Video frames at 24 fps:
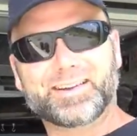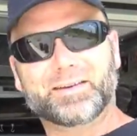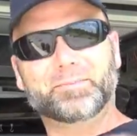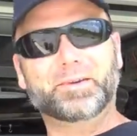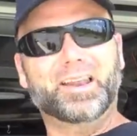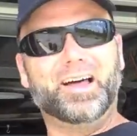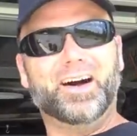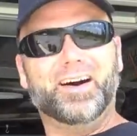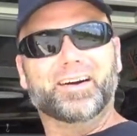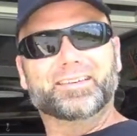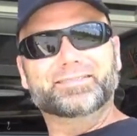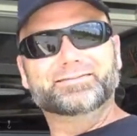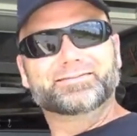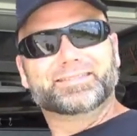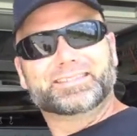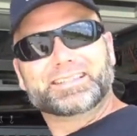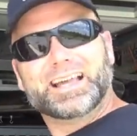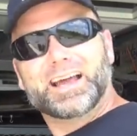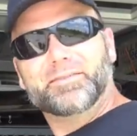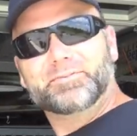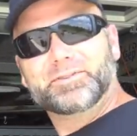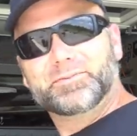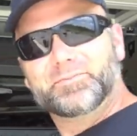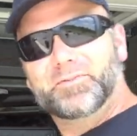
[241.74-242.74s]
come along, let's
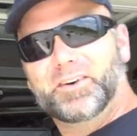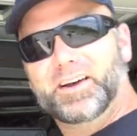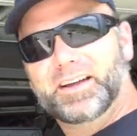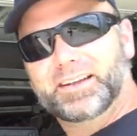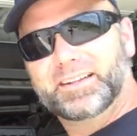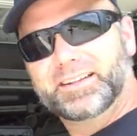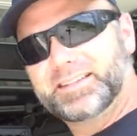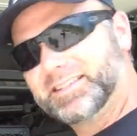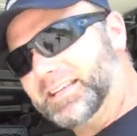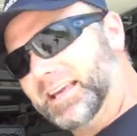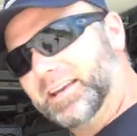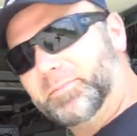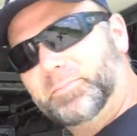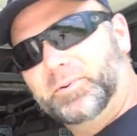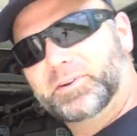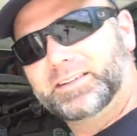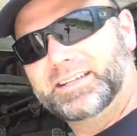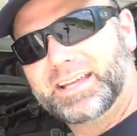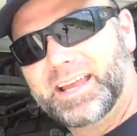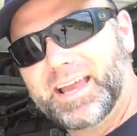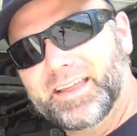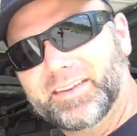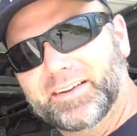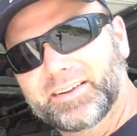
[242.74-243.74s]
have some fun, let's get it put
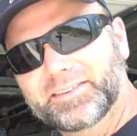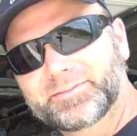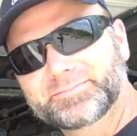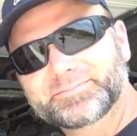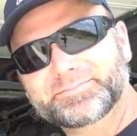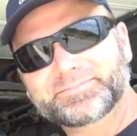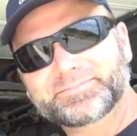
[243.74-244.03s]
together.